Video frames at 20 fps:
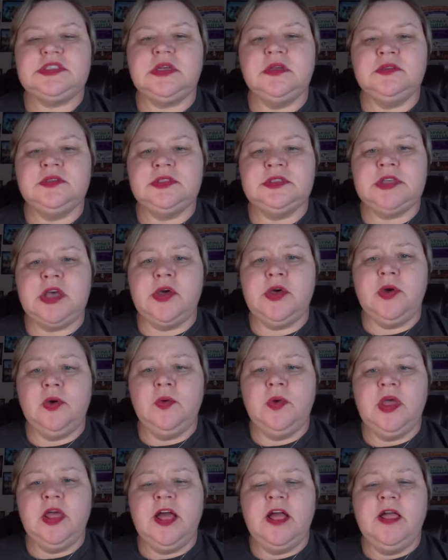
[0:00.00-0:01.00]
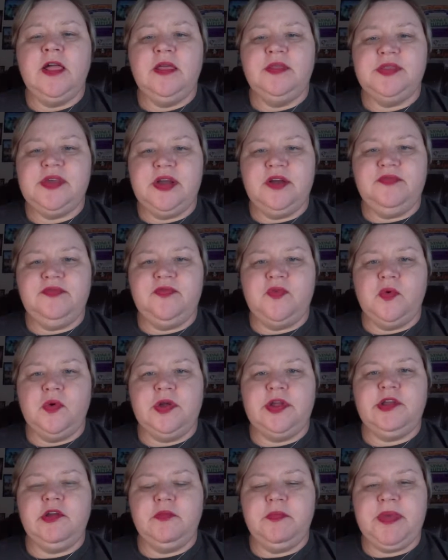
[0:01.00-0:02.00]
So therefore,
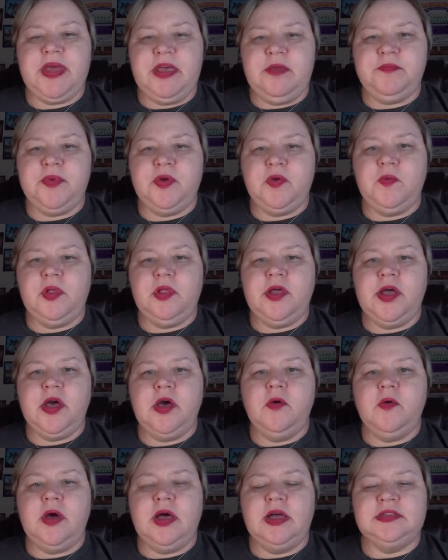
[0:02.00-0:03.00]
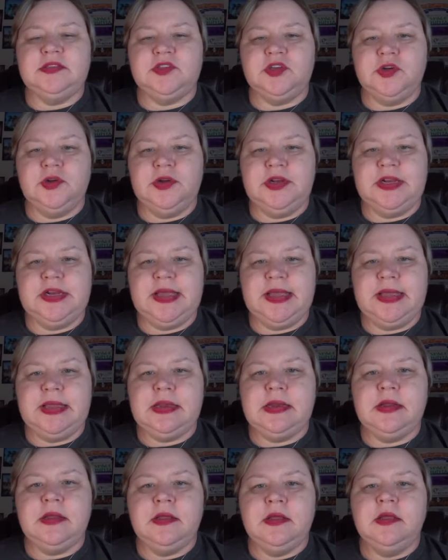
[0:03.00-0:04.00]
your paper will go on
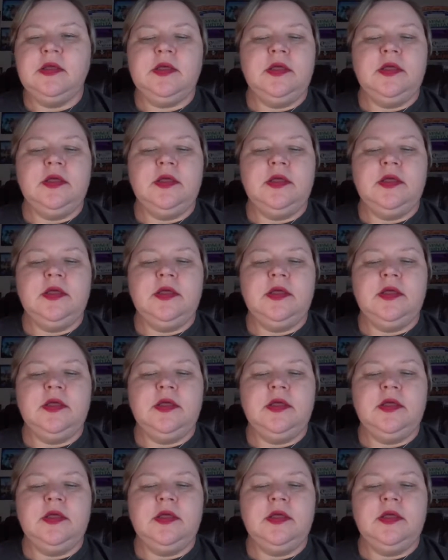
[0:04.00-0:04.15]
Turnitin.